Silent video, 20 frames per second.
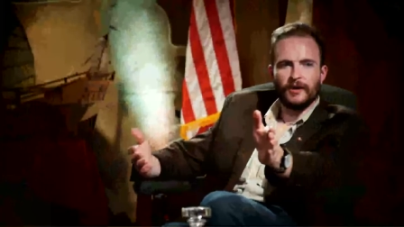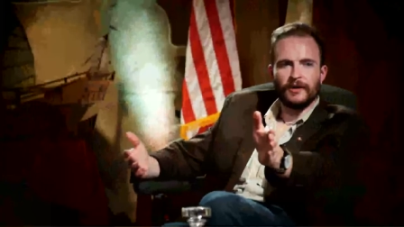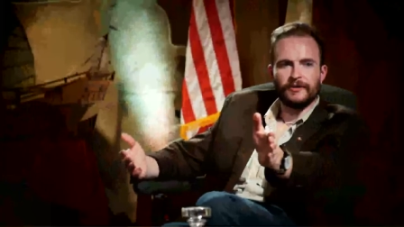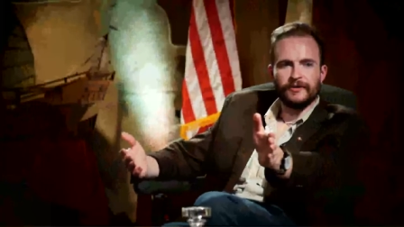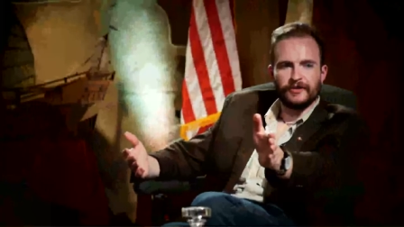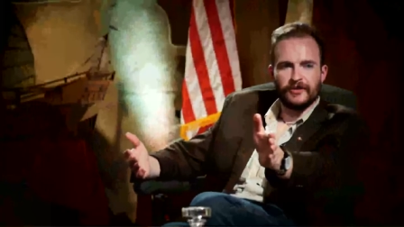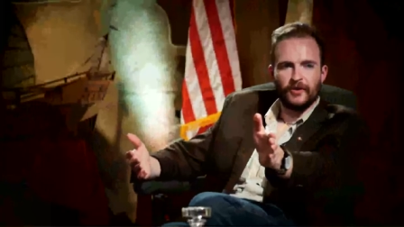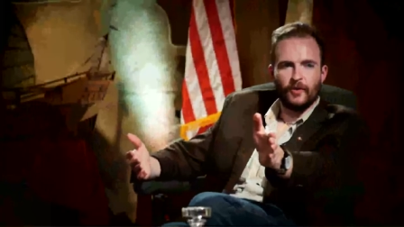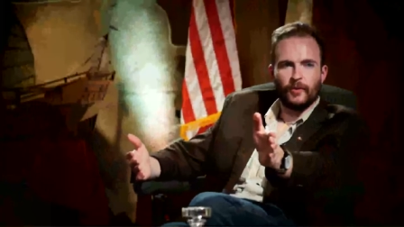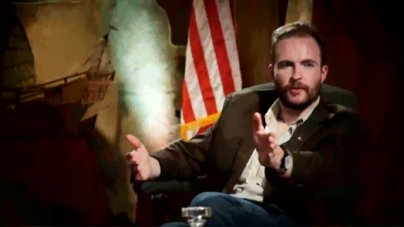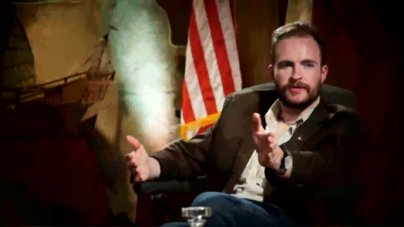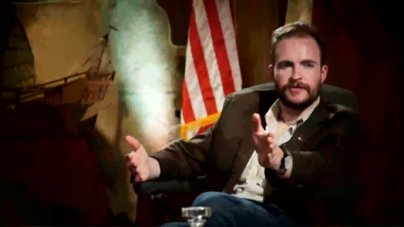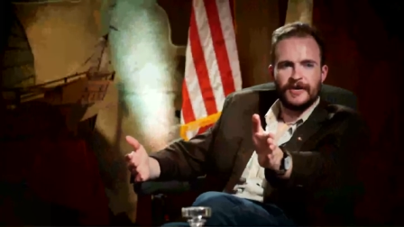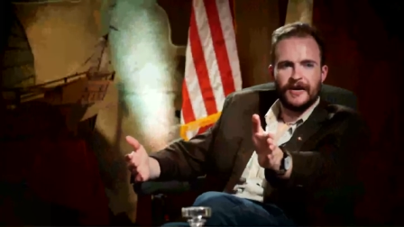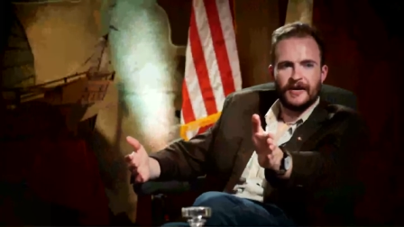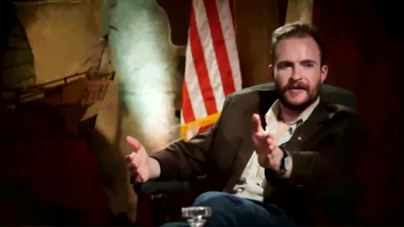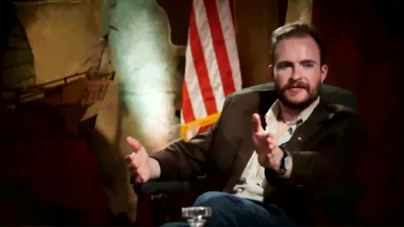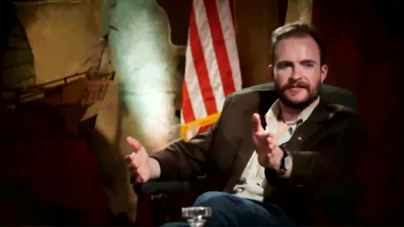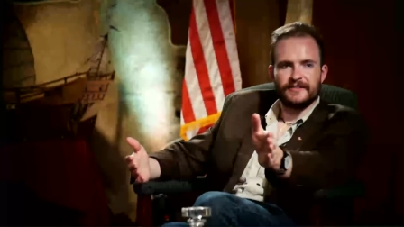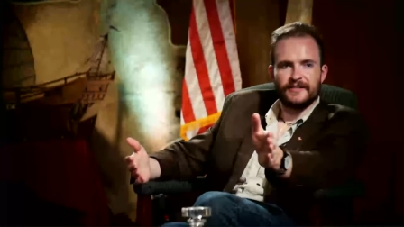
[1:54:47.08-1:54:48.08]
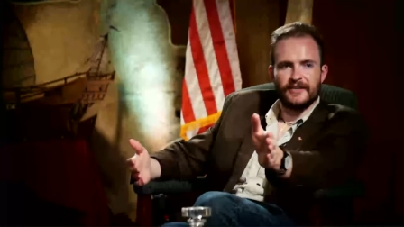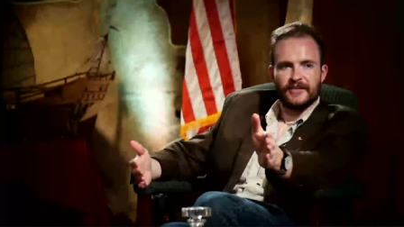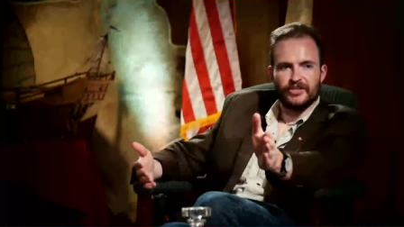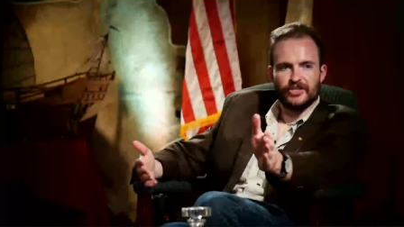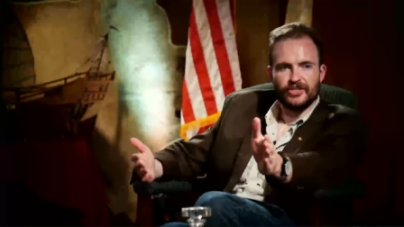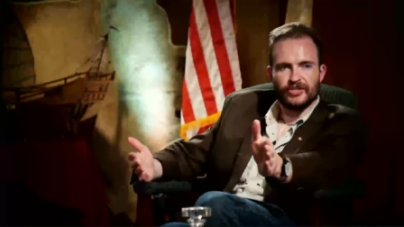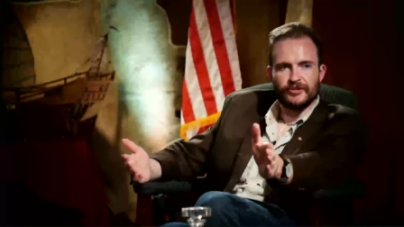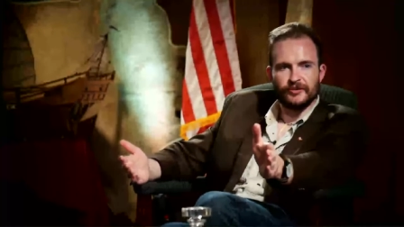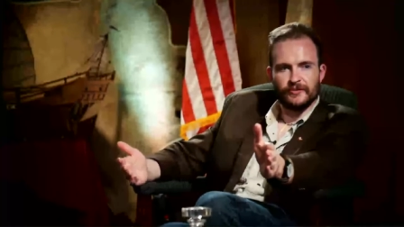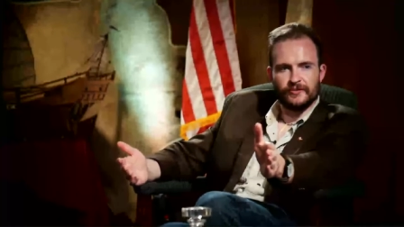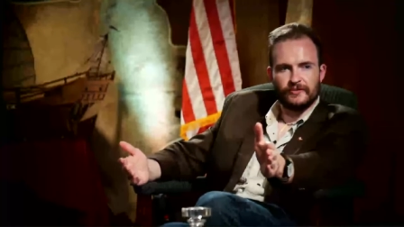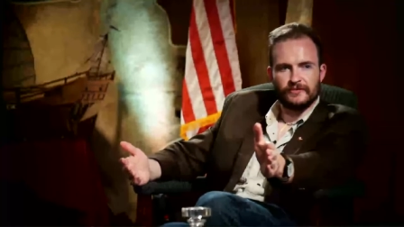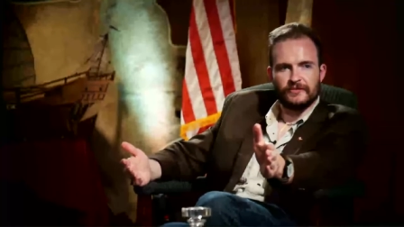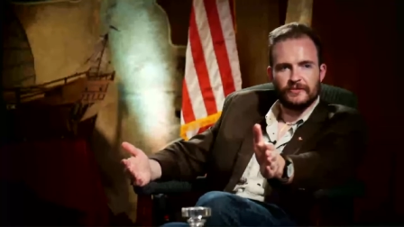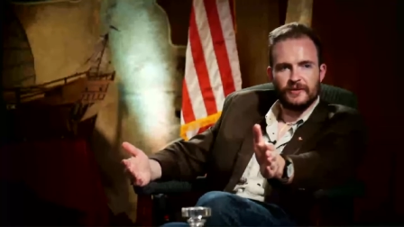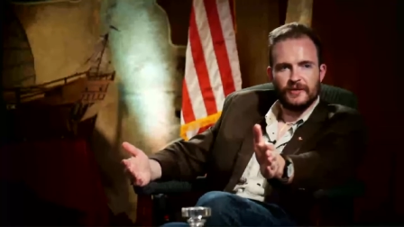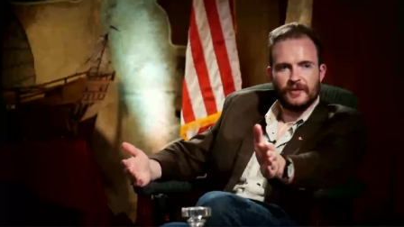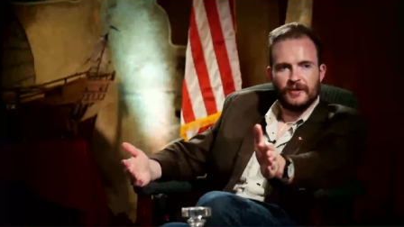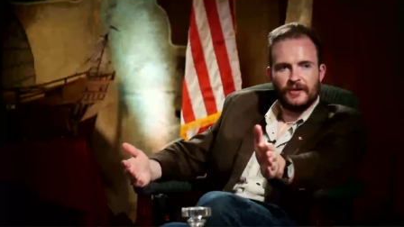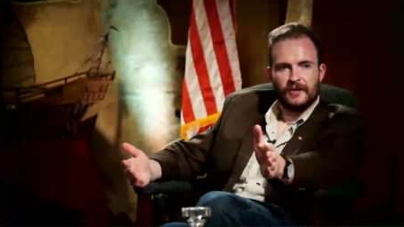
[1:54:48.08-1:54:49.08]
the Gore-Tex issued
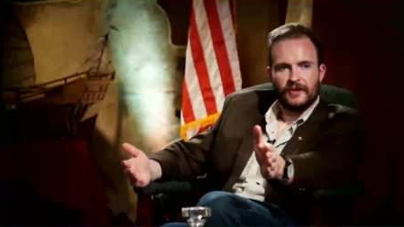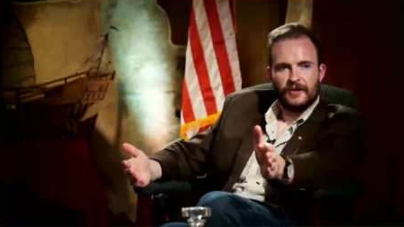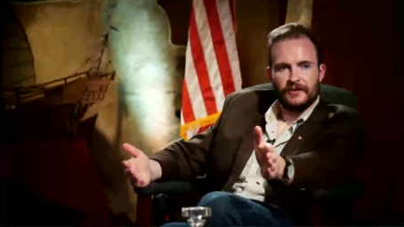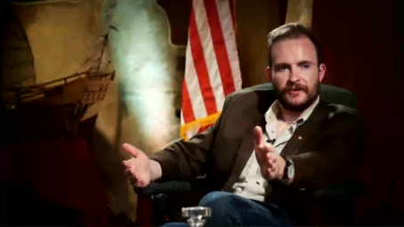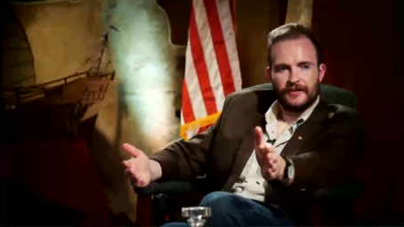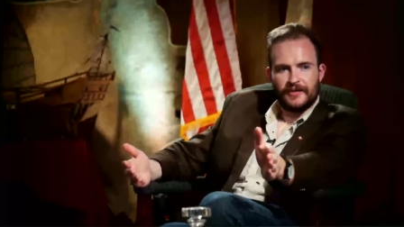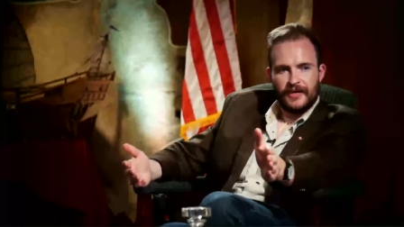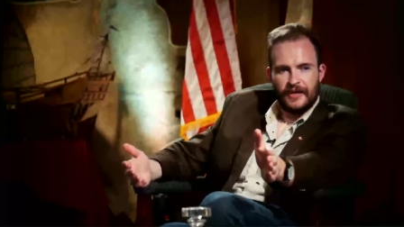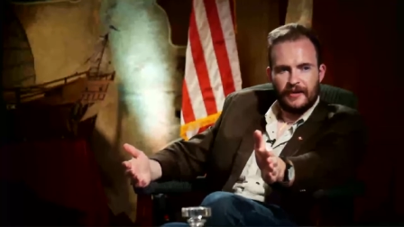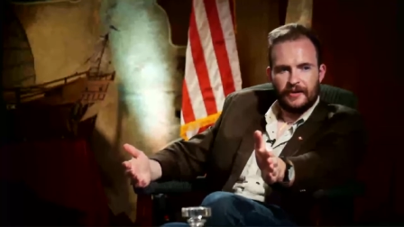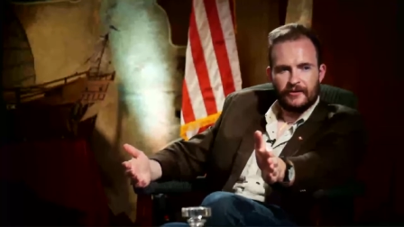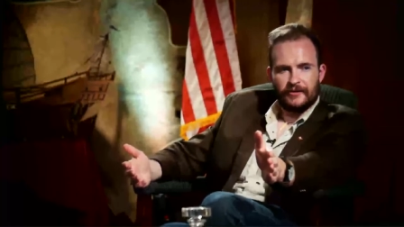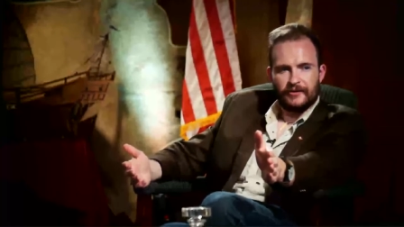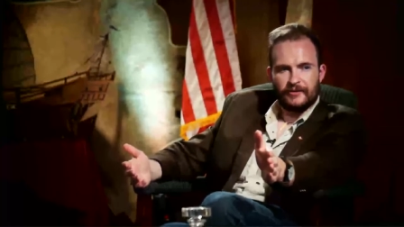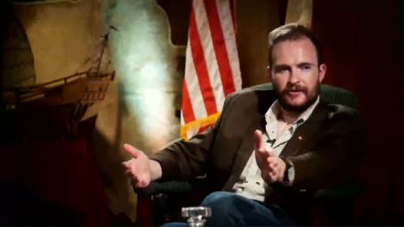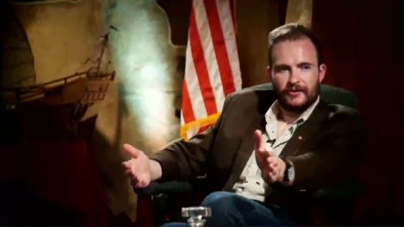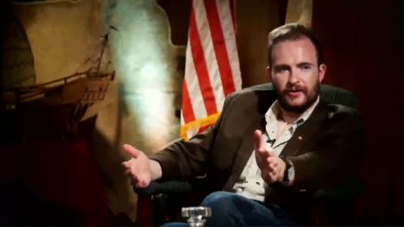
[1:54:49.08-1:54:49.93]
gear,